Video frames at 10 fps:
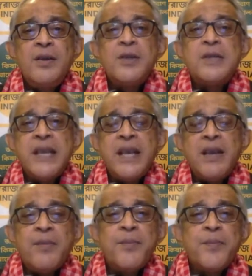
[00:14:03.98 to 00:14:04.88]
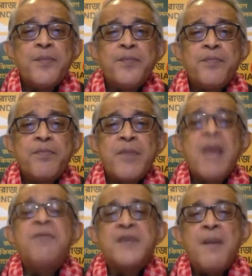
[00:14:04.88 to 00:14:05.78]
to see
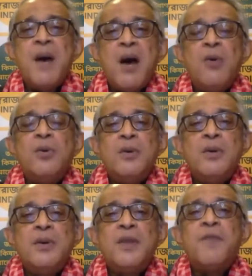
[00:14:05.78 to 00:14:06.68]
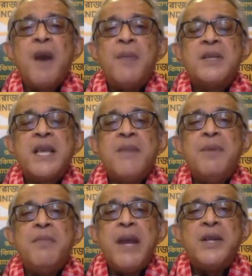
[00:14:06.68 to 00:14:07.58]
if somehow the farmers
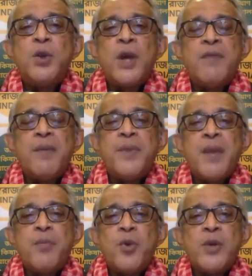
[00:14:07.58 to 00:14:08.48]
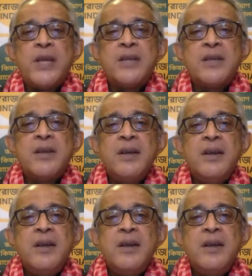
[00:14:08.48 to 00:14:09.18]
can be made to give up their protest.